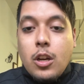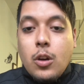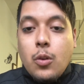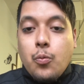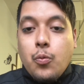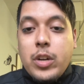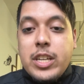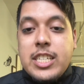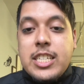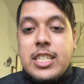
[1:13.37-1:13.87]

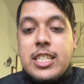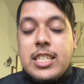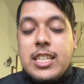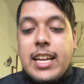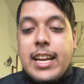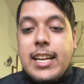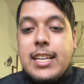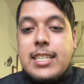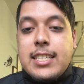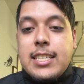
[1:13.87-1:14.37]
which
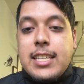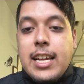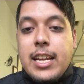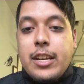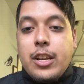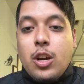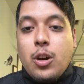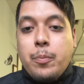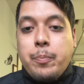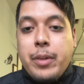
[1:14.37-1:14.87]
states that
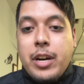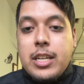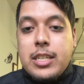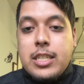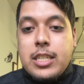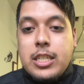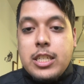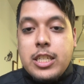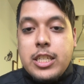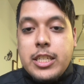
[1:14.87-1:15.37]
no
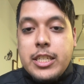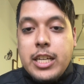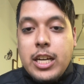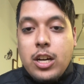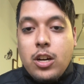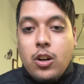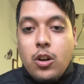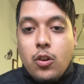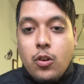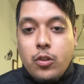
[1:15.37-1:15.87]
person
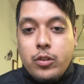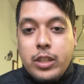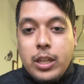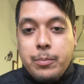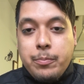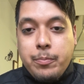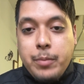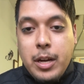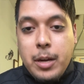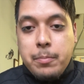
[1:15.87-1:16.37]
shall
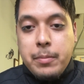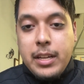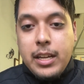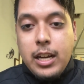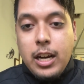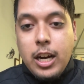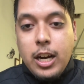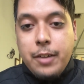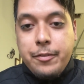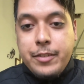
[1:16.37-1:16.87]
hold public
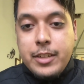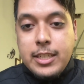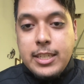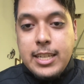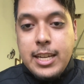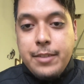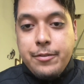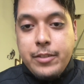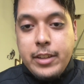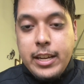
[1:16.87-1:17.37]
office
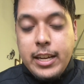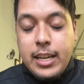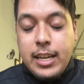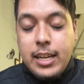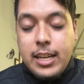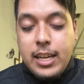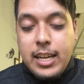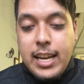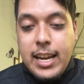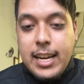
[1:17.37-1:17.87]
if they
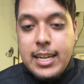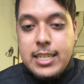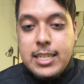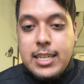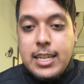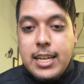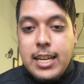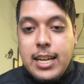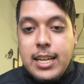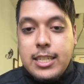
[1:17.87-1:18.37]
engaged
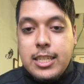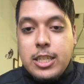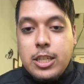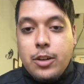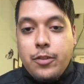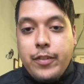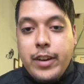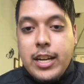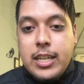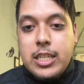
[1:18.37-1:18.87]
in an
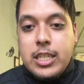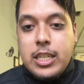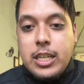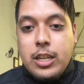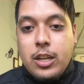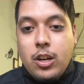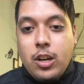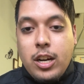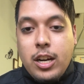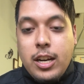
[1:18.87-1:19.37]

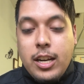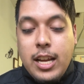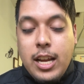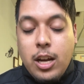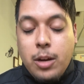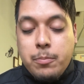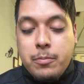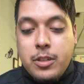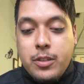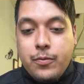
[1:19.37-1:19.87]
insurrection or
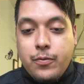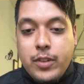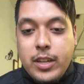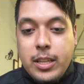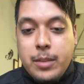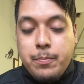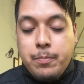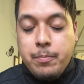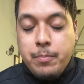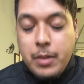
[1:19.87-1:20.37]
helped
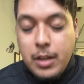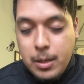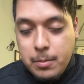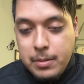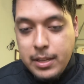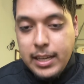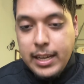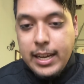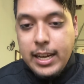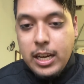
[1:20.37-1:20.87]
with
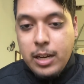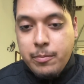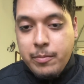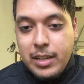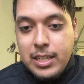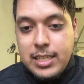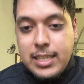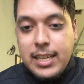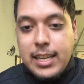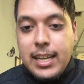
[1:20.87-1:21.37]
public
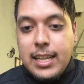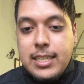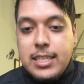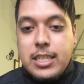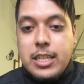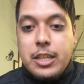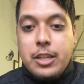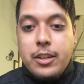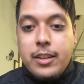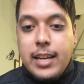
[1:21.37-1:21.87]
enemies against
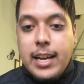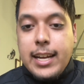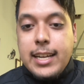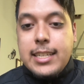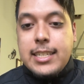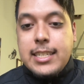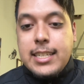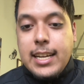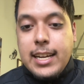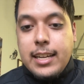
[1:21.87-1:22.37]
the United
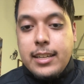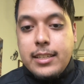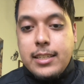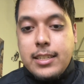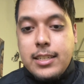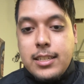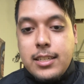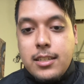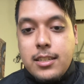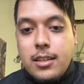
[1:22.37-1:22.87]

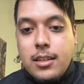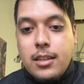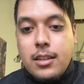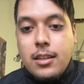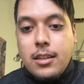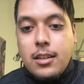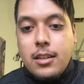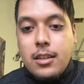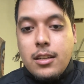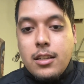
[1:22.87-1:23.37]
States.
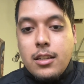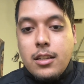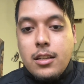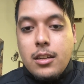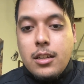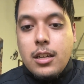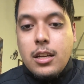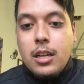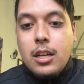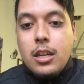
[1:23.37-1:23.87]

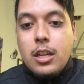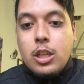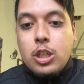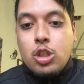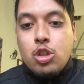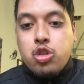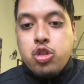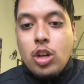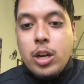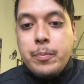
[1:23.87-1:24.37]

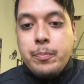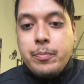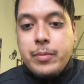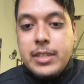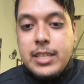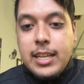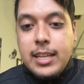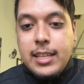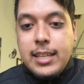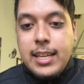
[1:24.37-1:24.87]
Trump
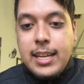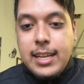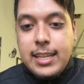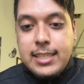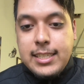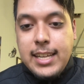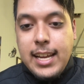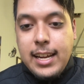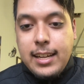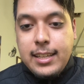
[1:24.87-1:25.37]
did
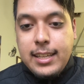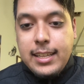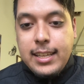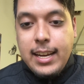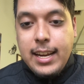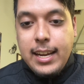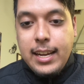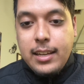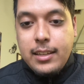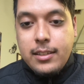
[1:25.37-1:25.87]
exactly
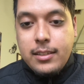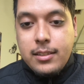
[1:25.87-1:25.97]
that.